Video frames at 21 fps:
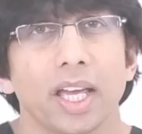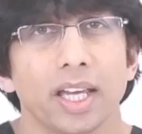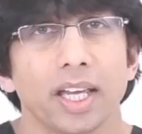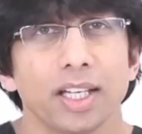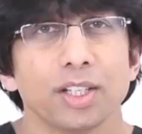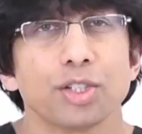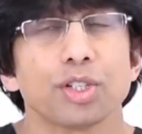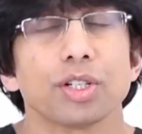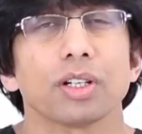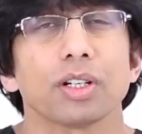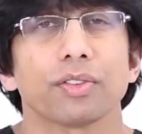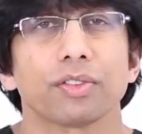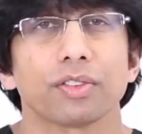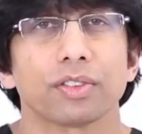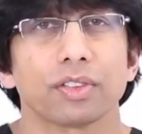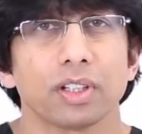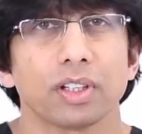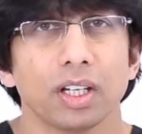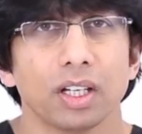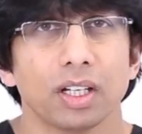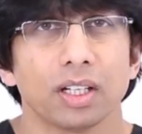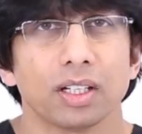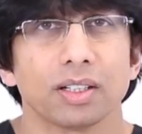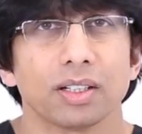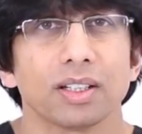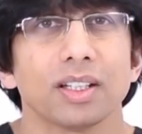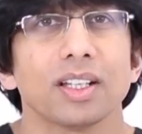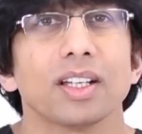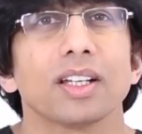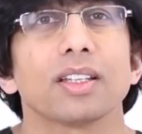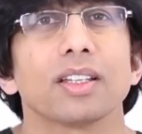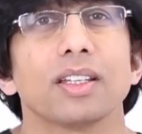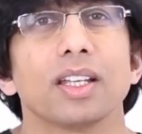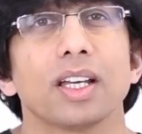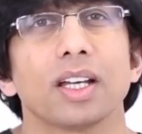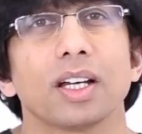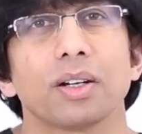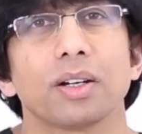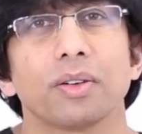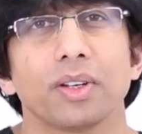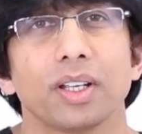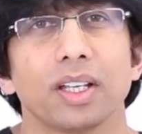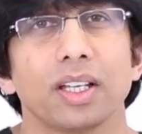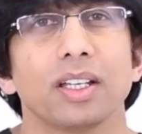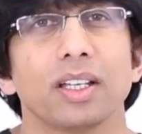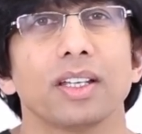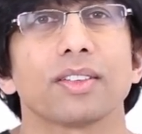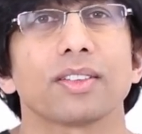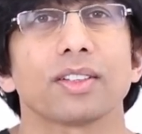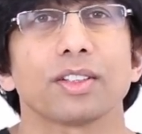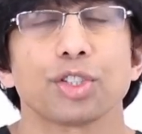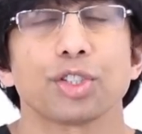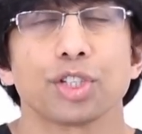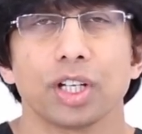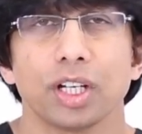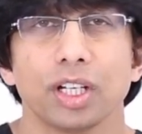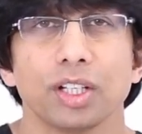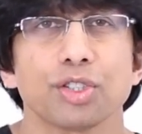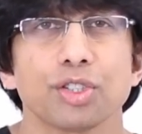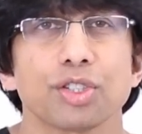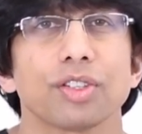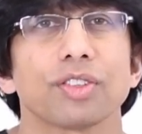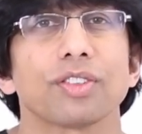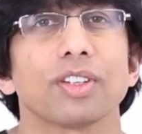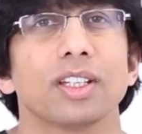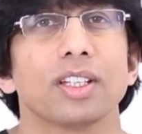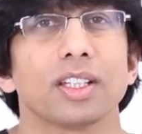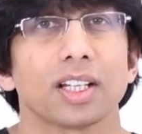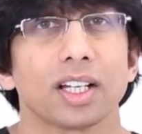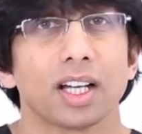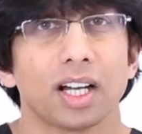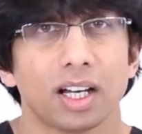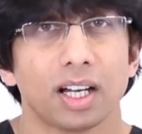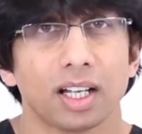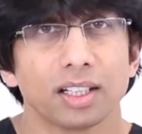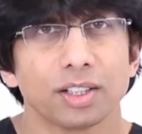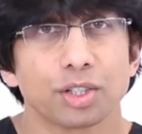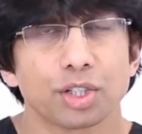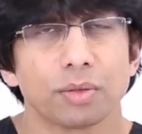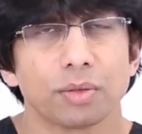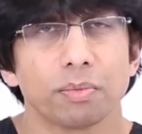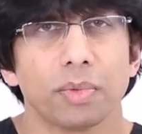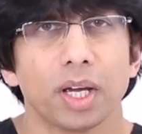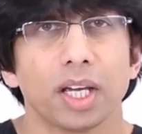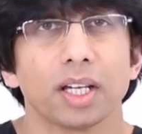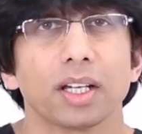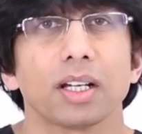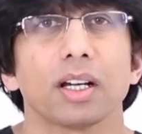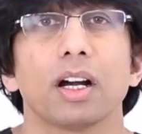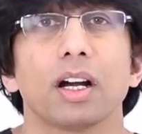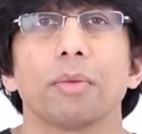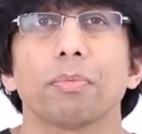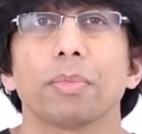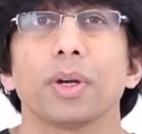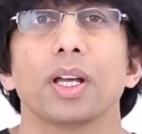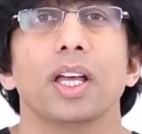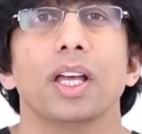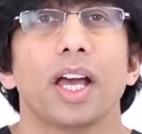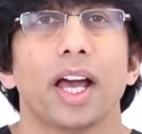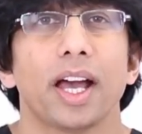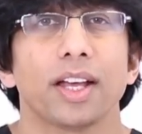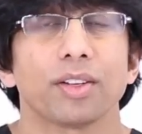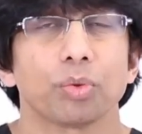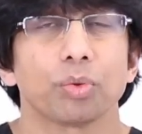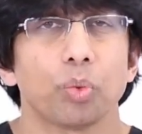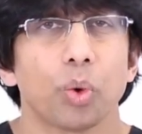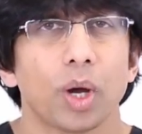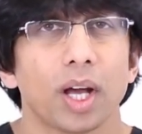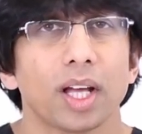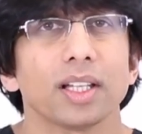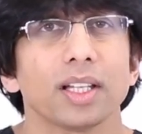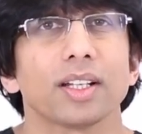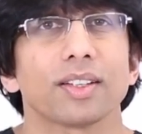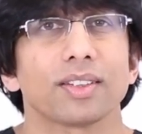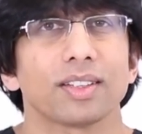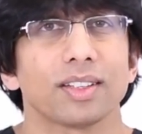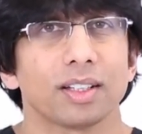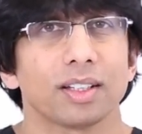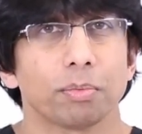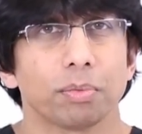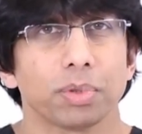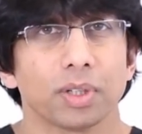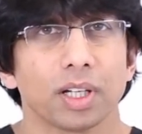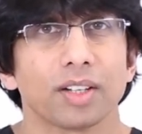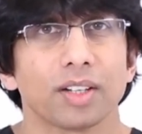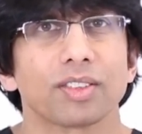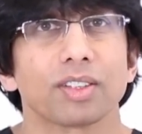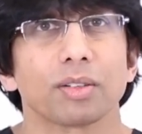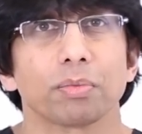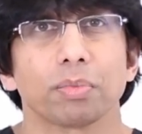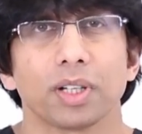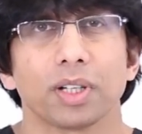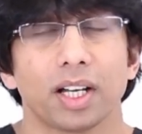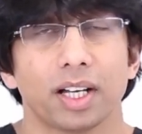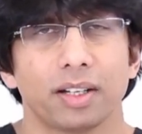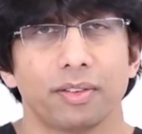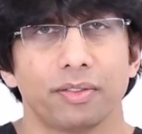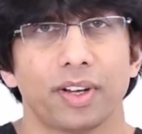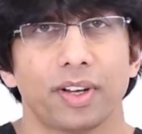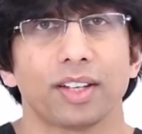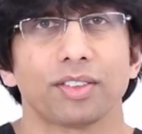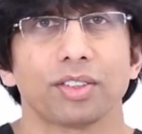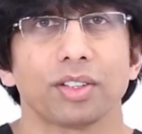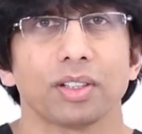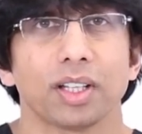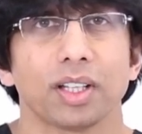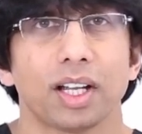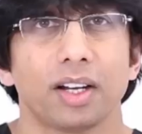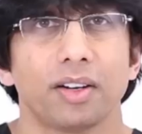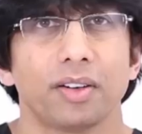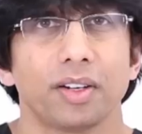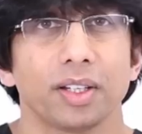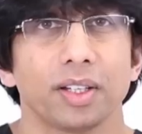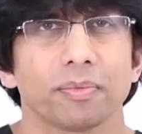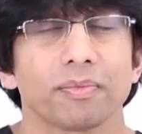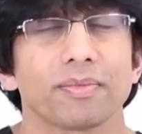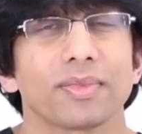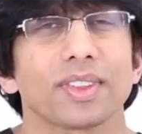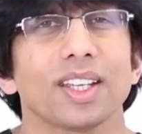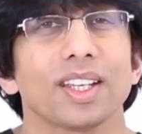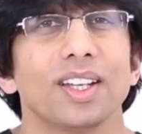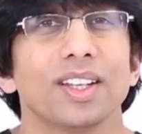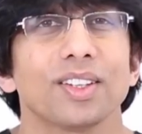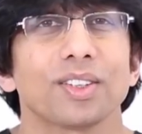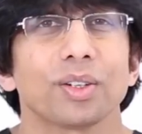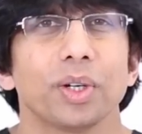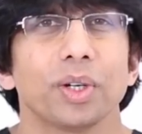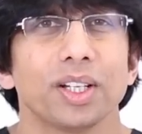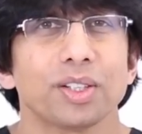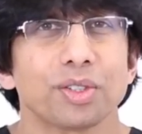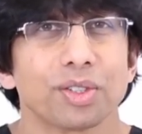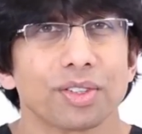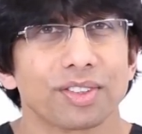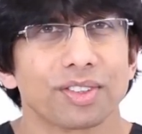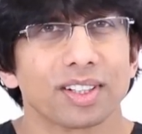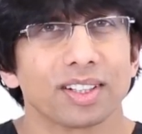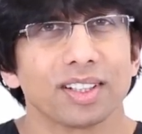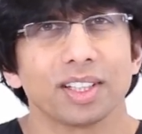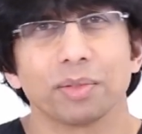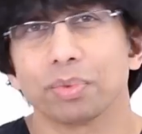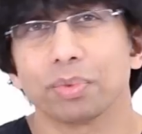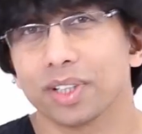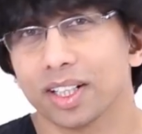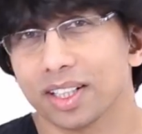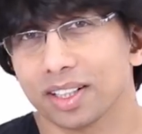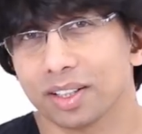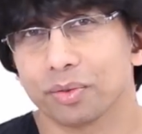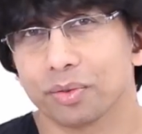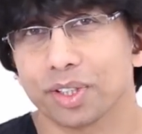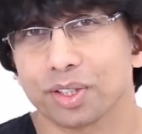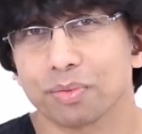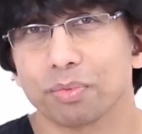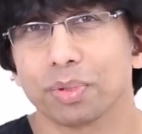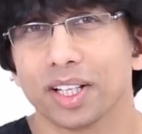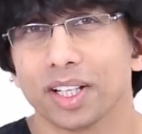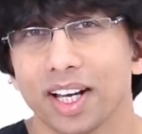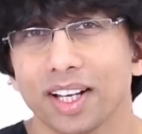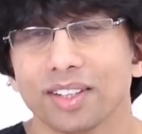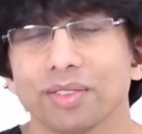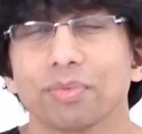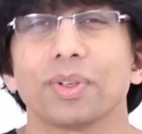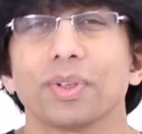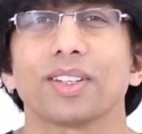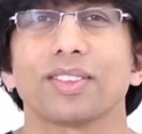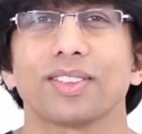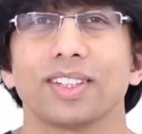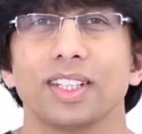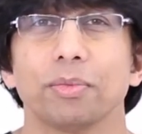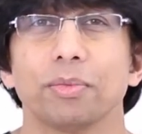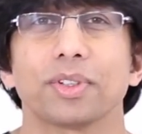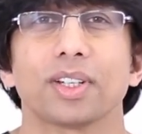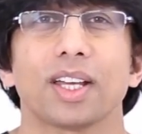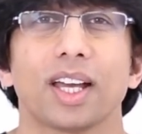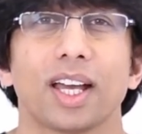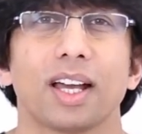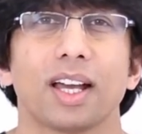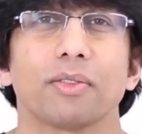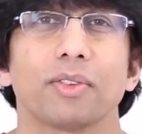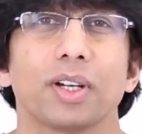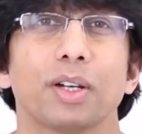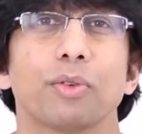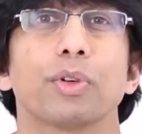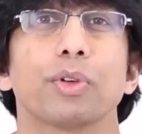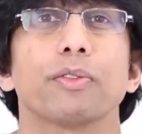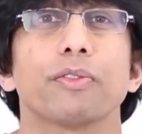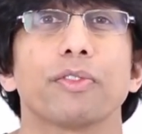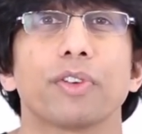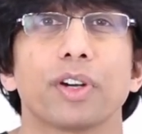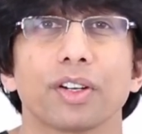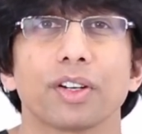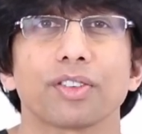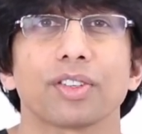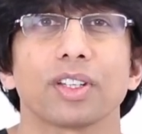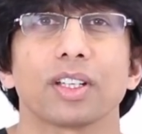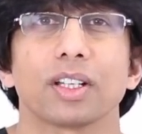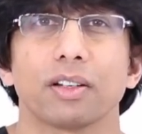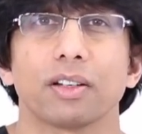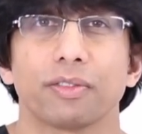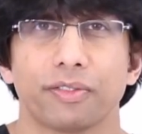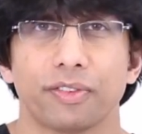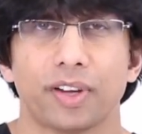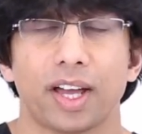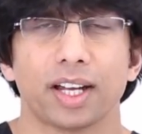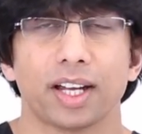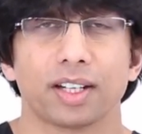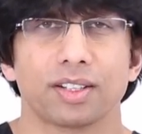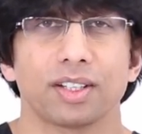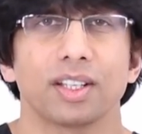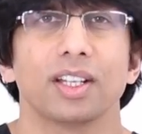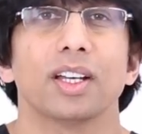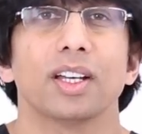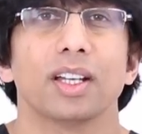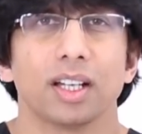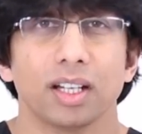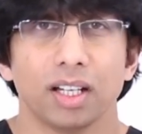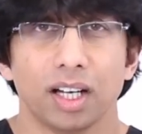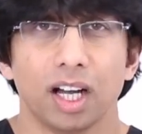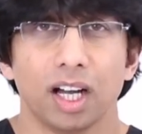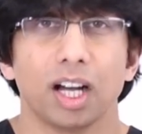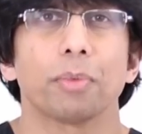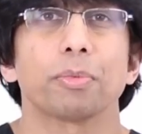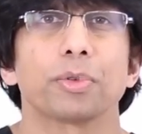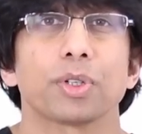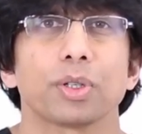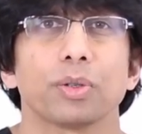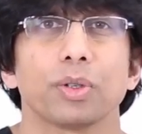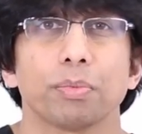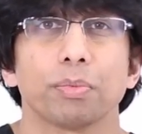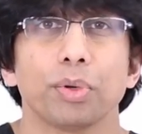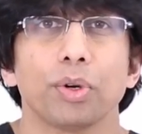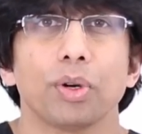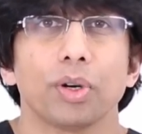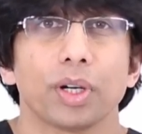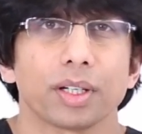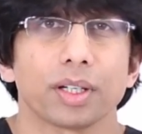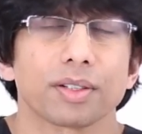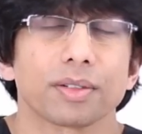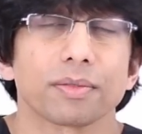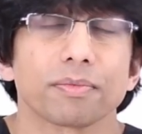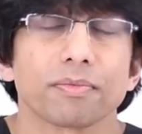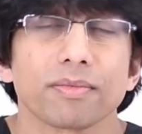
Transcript: aging of skin, there is changes in the collagen makeup as well as in the blood supply and vascularity. So interestingly, platelet-rich plasma seems to have a reversing effect up to a point.